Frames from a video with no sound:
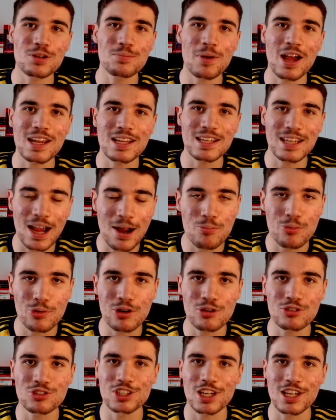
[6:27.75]
by
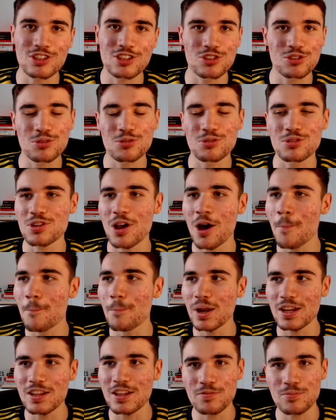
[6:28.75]
Gabriel Jesus.
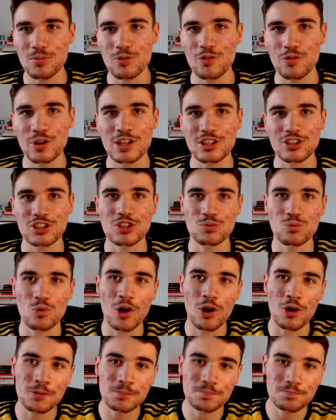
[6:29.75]
Unbelievable finish as
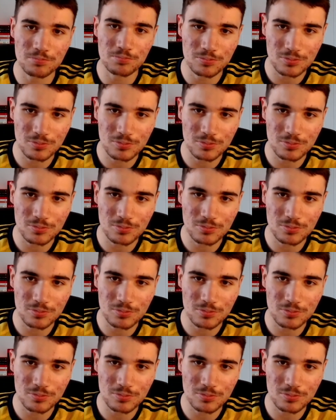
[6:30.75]
well.